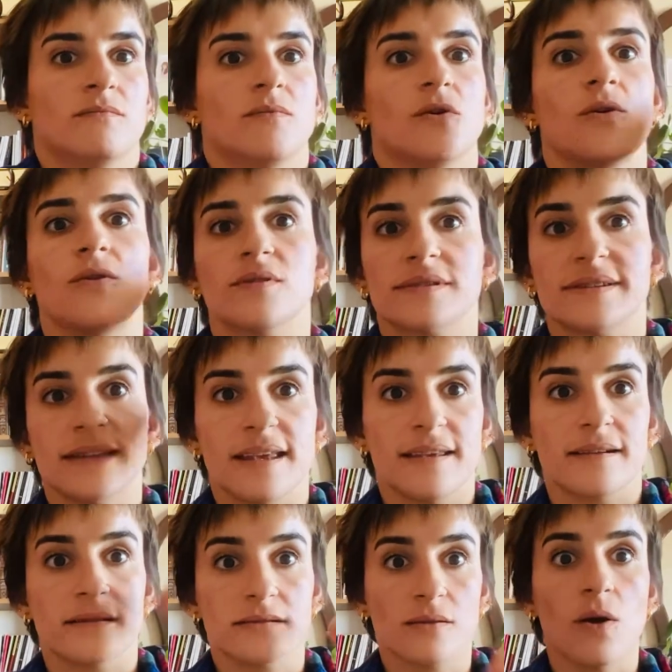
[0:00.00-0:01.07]
on
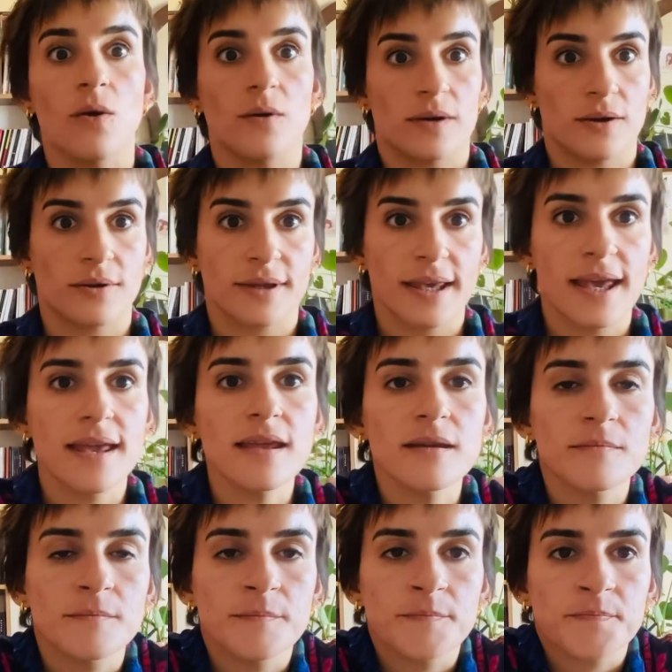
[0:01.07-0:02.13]
their door, okay?
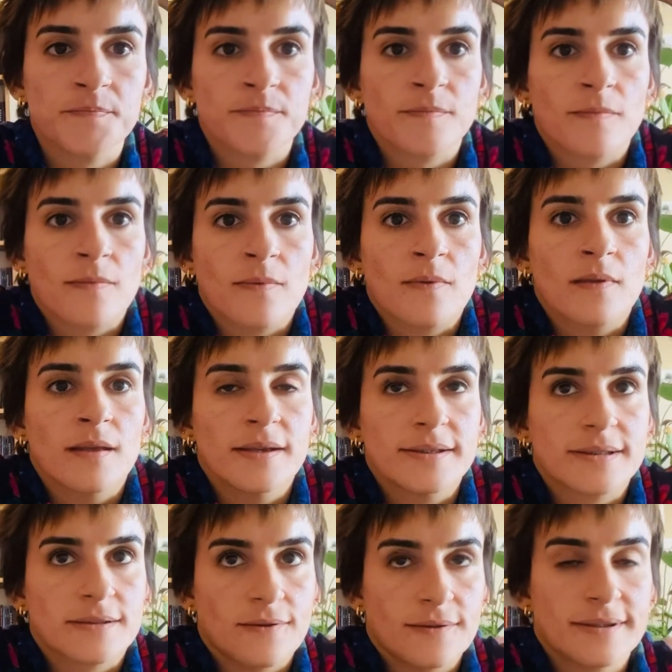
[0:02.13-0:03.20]

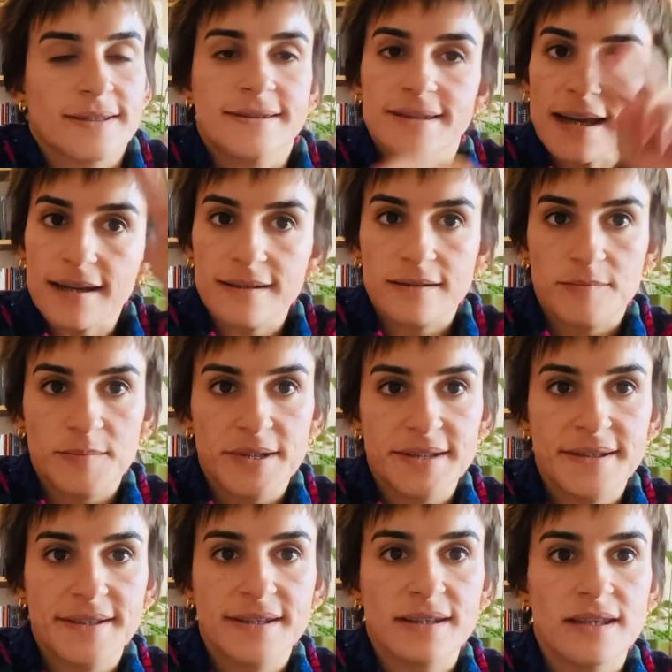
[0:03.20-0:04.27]
So the second
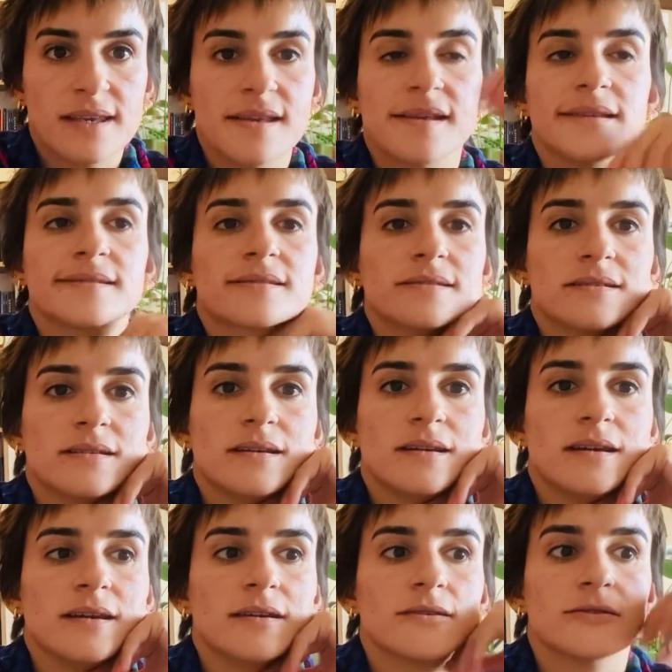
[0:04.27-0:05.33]
meaning is
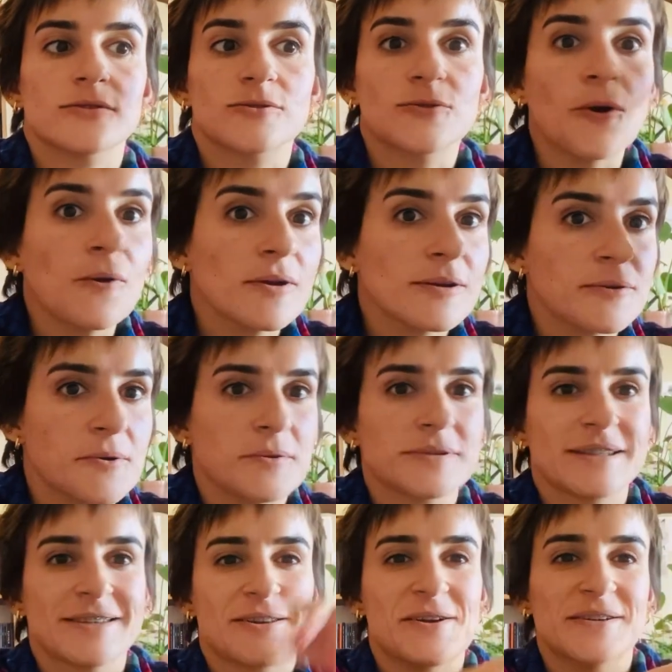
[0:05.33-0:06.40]
knock on
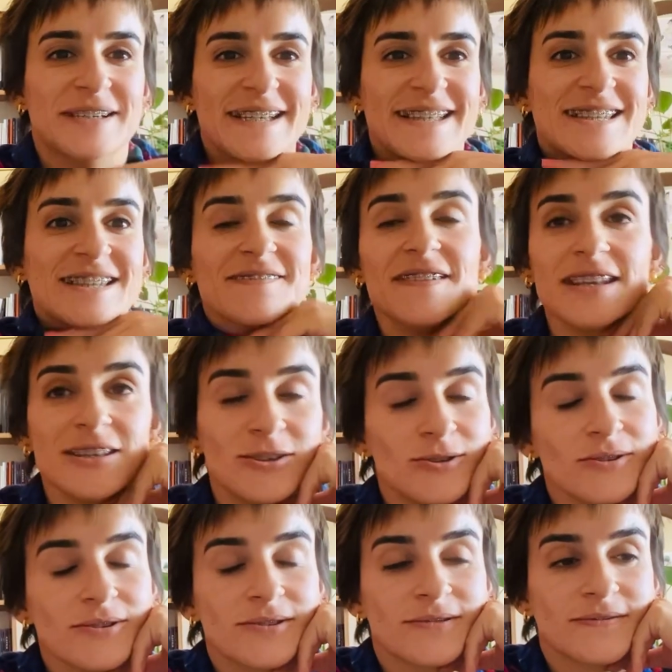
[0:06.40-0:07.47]
the door. It's a very
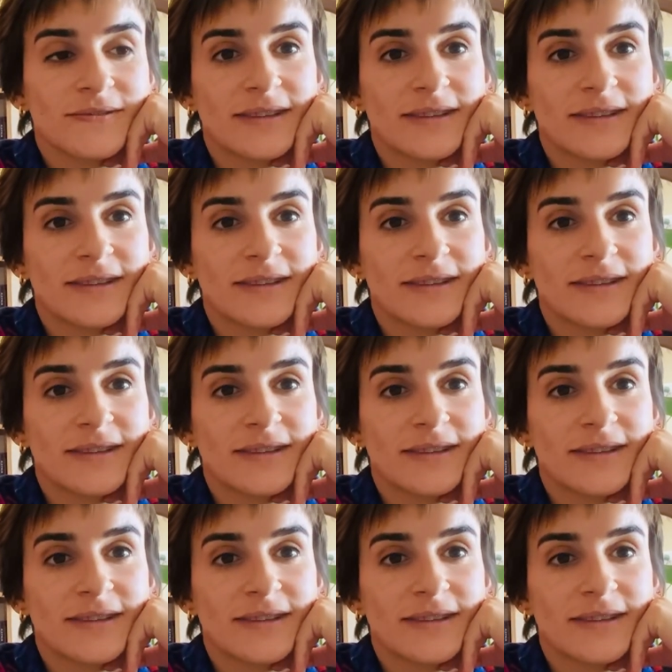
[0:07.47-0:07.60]
useful